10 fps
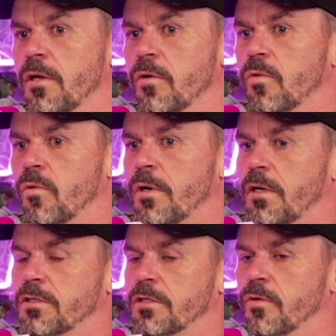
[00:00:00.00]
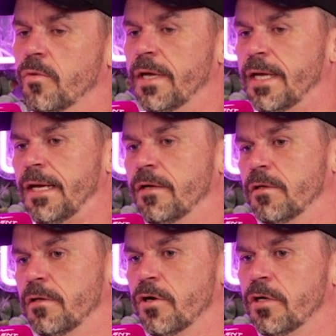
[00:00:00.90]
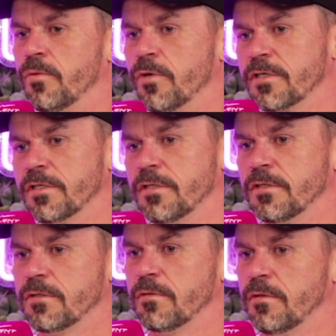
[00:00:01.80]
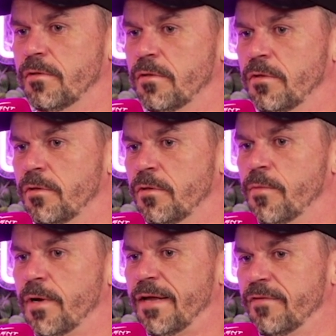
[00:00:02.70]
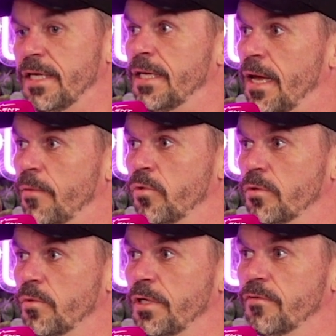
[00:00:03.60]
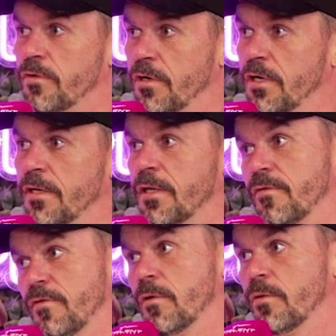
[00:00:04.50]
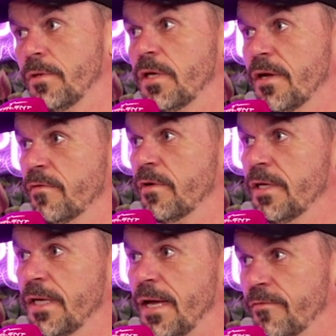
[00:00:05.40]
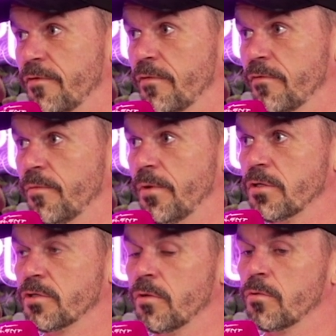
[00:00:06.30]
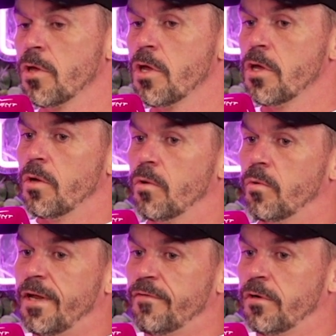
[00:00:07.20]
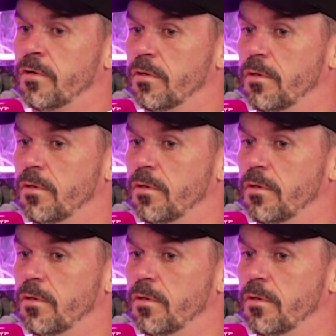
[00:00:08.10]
the way Gaelic and hurling works is you might have a league game 1 week for hurling and then the following week you have a league game for football. So whatever,